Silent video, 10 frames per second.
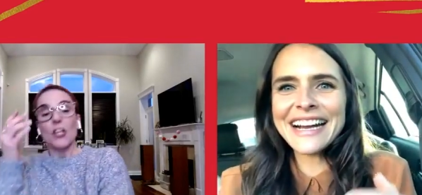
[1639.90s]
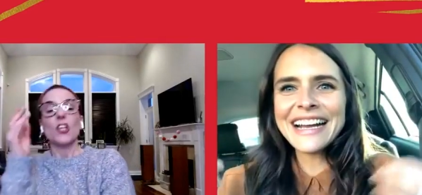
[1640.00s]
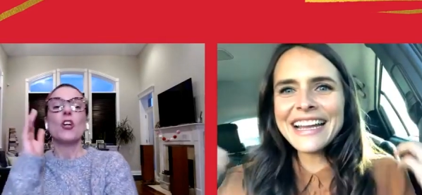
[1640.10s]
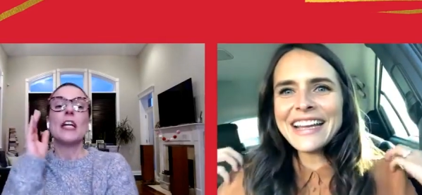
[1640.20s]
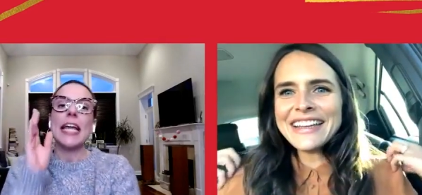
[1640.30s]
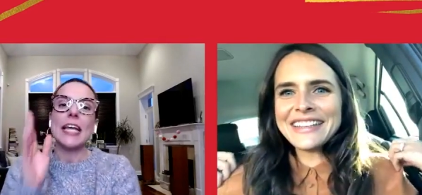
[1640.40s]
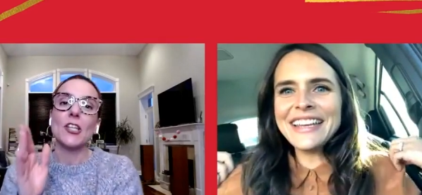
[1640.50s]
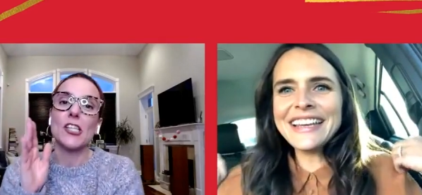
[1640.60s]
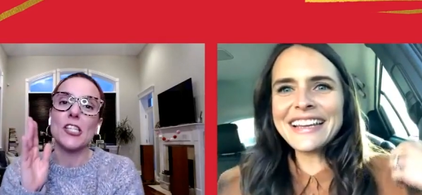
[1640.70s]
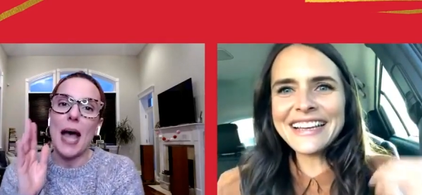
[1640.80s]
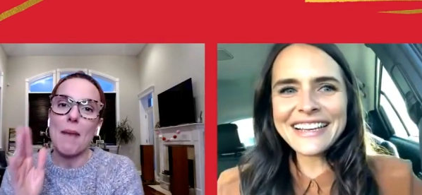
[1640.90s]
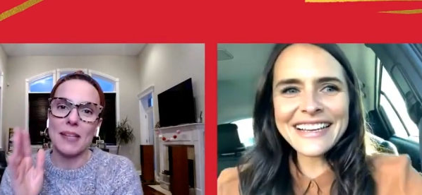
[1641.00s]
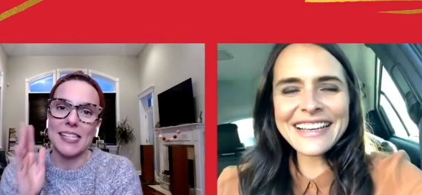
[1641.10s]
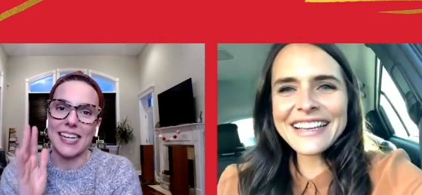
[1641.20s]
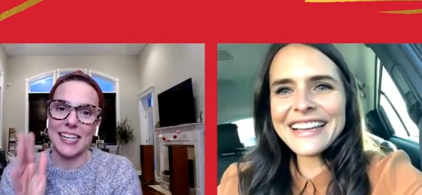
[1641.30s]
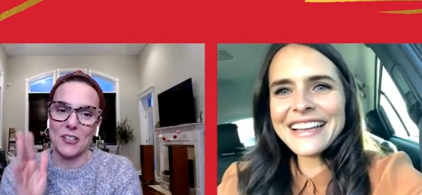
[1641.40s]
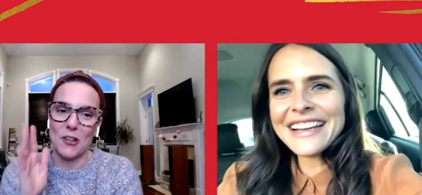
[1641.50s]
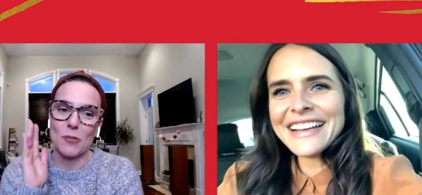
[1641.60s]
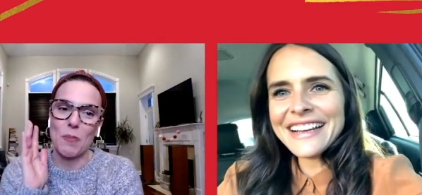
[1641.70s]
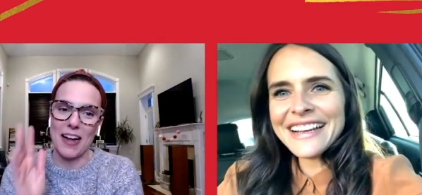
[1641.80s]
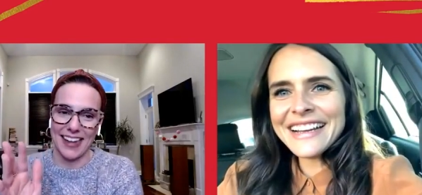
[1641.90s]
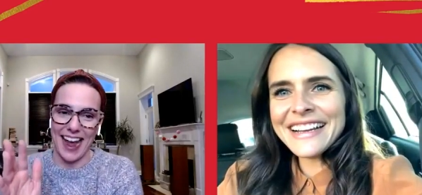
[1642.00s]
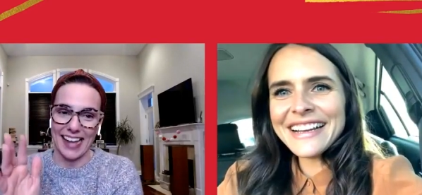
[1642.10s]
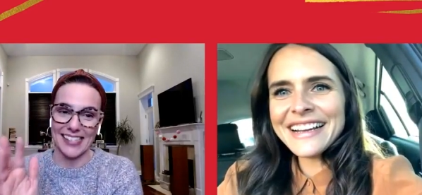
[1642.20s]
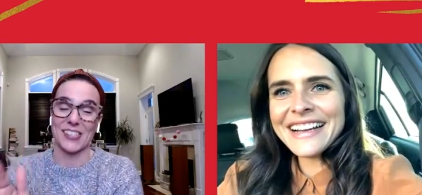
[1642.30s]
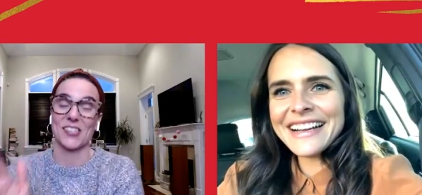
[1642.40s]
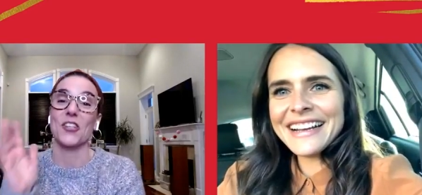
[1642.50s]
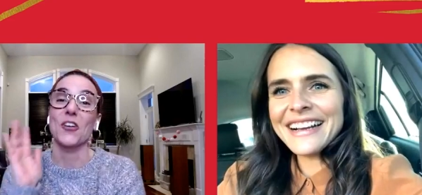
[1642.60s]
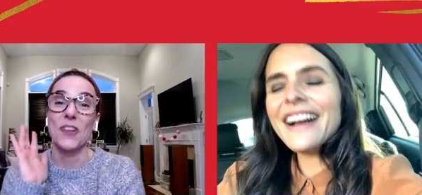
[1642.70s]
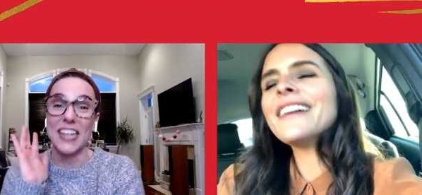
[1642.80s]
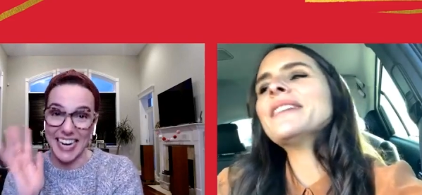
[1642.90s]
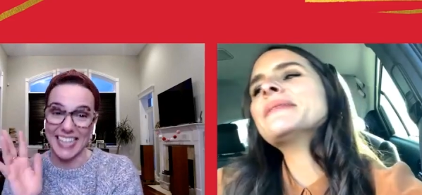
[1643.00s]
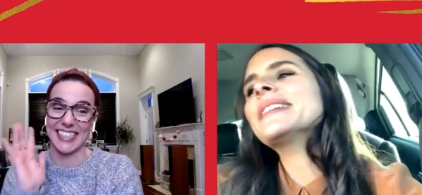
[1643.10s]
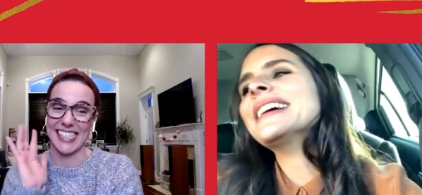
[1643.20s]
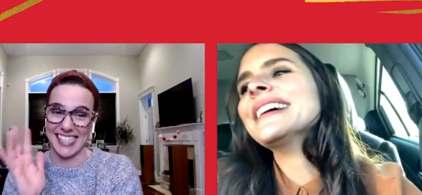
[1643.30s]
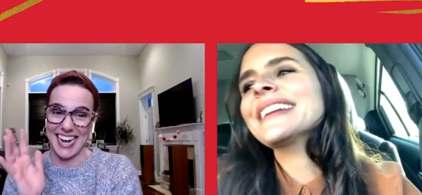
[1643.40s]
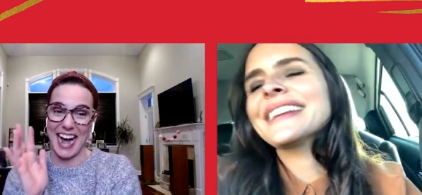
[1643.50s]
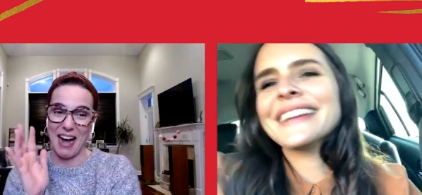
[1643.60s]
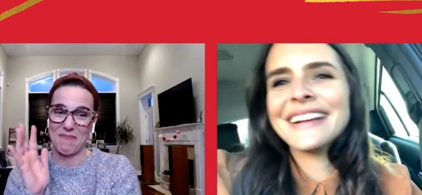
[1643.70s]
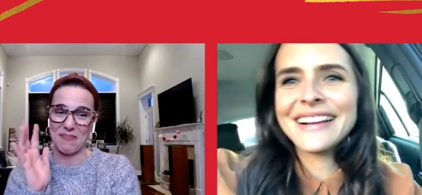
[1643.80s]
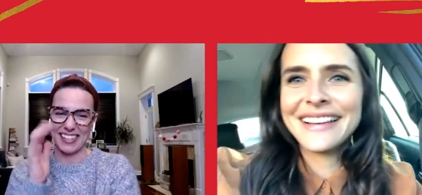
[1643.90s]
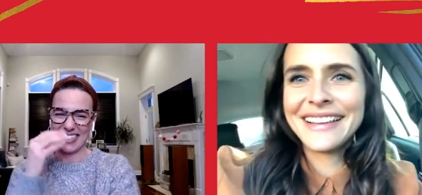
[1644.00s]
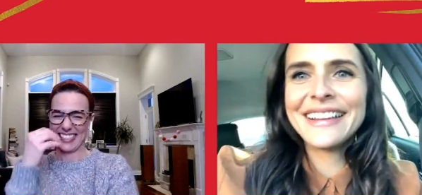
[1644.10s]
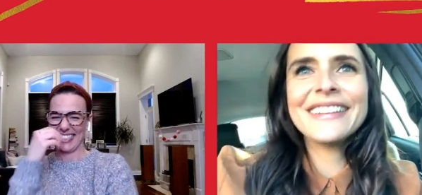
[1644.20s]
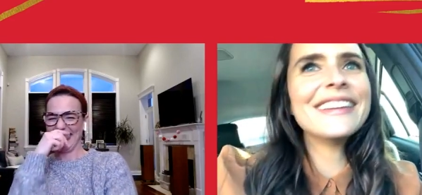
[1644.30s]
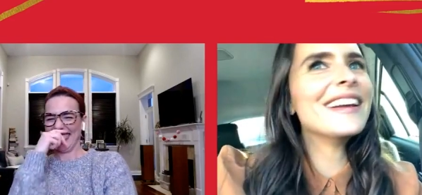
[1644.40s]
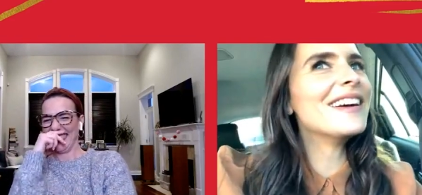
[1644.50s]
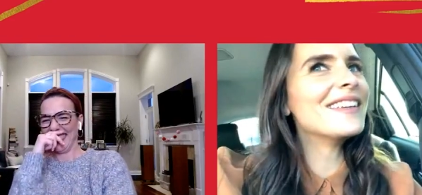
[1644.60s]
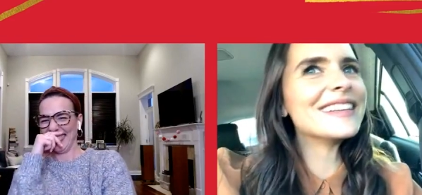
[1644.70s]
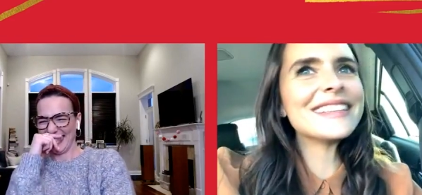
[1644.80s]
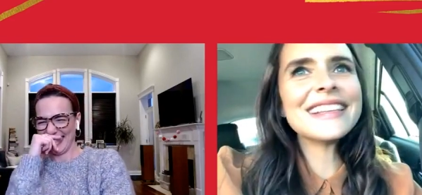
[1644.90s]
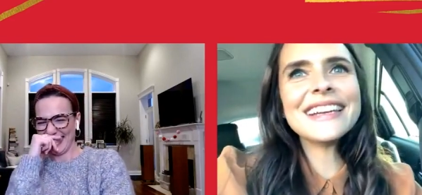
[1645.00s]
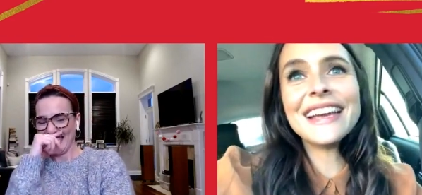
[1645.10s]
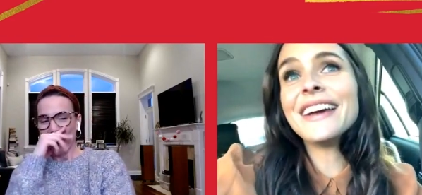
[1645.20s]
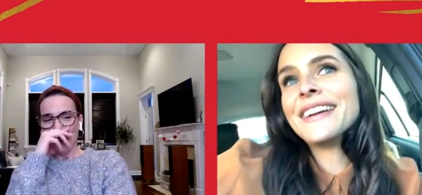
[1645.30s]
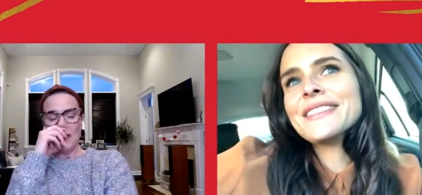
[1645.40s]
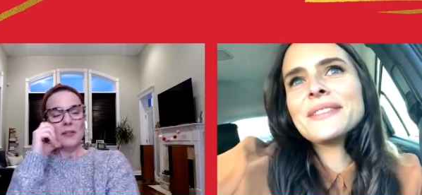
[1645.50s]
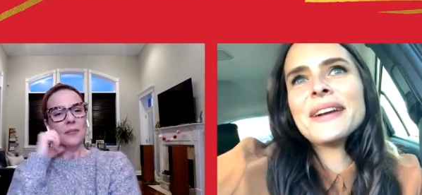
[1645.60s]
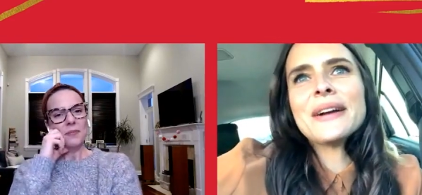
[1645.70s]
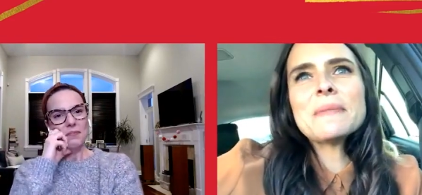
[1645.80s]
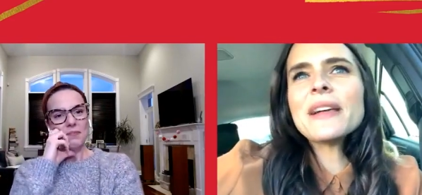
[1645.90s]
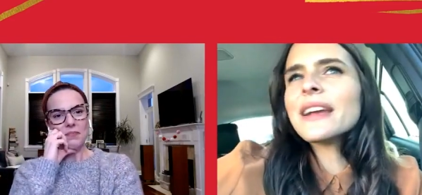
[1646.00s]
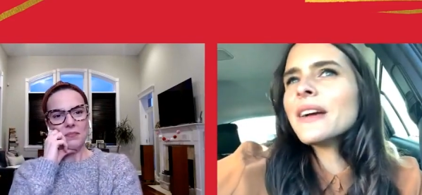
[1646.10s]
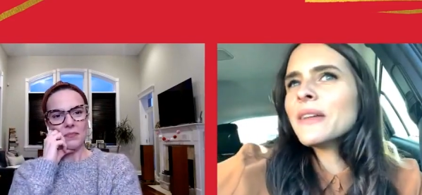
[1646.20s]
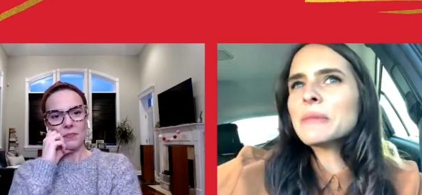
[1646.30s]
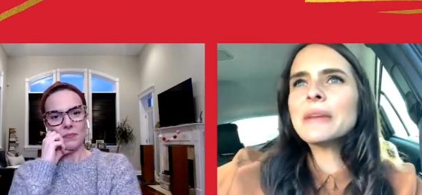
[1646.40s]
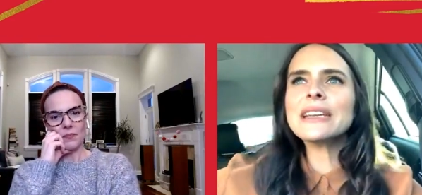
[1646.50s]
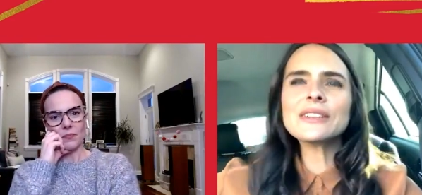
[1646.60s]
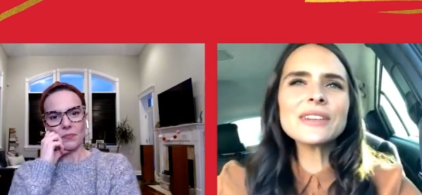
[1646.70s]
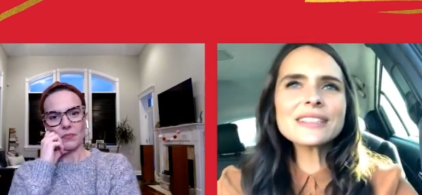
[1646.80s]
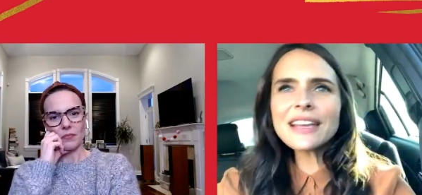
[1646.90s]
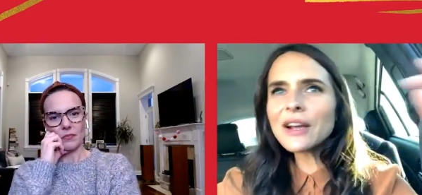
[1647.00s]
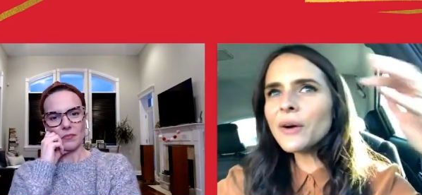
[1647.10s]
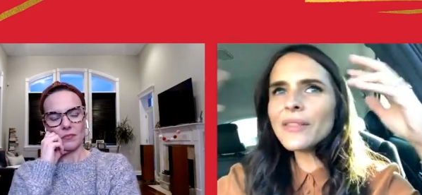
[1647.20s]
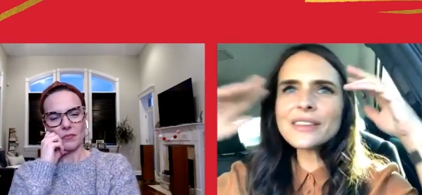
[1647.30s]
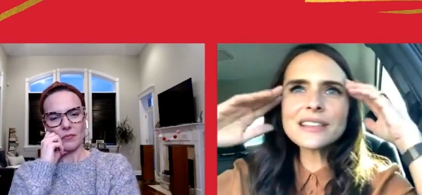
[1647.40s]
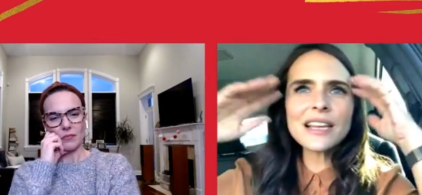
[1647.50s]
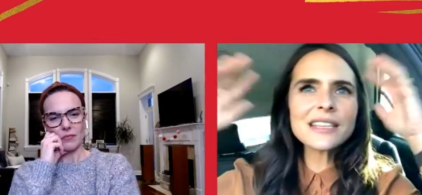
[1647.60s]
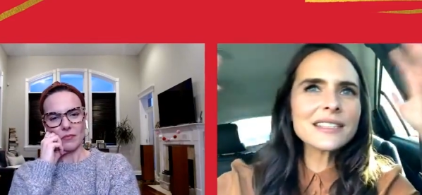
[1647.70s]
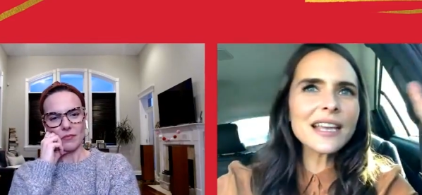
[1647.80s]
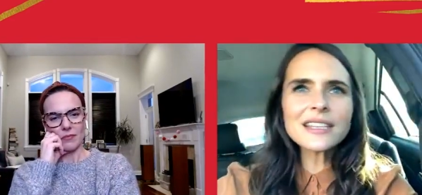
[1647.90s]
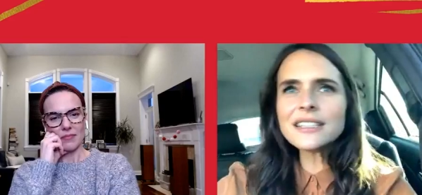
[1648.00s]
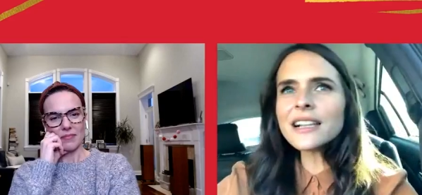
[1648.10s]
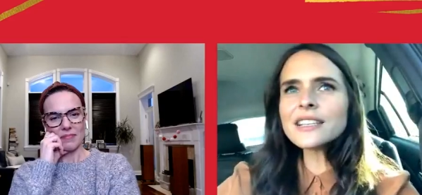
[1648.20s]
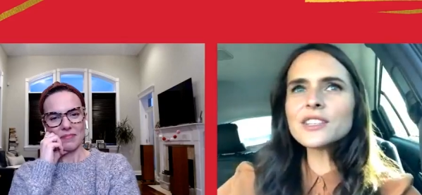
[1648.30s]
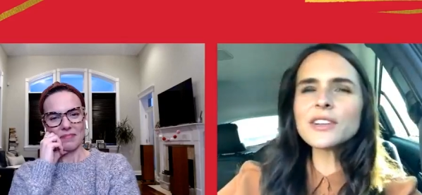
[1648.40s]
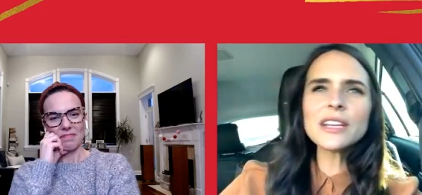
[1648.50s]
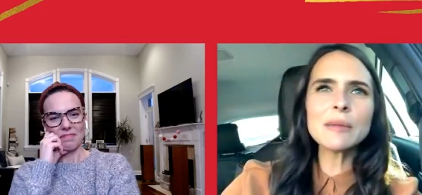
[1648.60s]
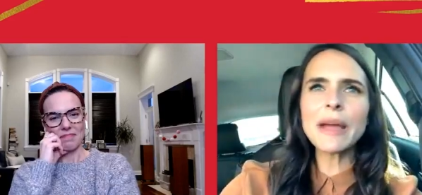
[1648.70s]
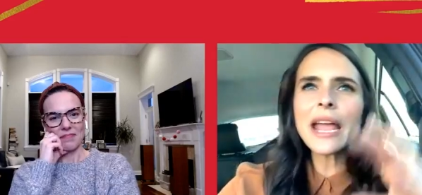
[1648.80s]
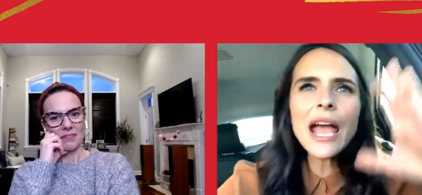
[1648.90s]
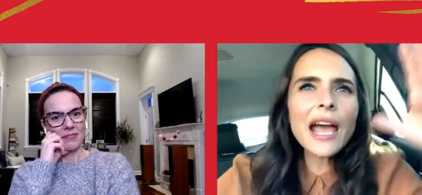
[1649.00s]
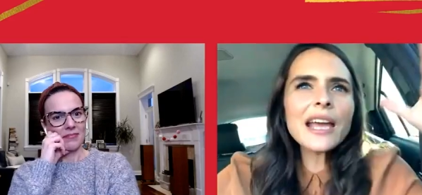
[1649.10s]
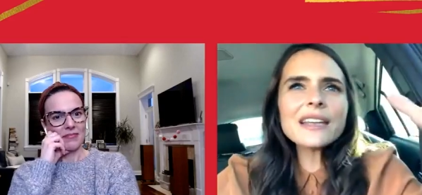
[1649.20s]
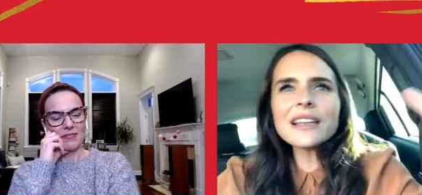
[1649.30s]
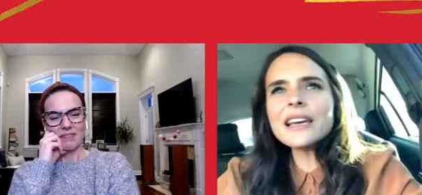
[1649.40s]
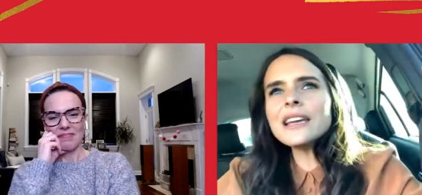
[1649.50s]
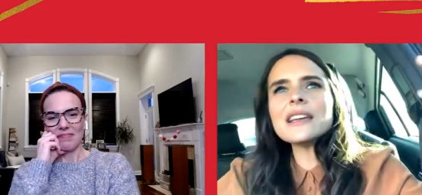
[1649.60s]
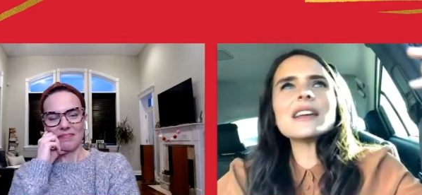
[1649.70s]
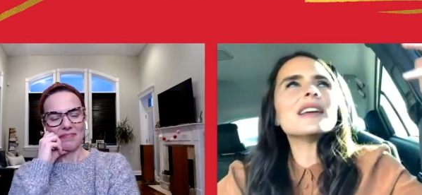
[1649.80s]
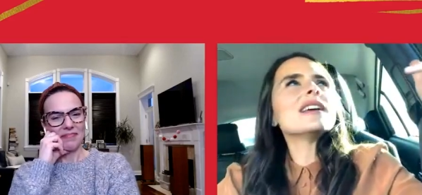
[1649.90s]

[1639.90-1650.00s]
Speaker 1: You
Speaker 2: need to stop listening to those podcasts. You need to stop.
Speaker 1: You know, it's like, yeah, I swear, I'm like, oh, the Matrix. I go on this like psychedelic journey in my head, like,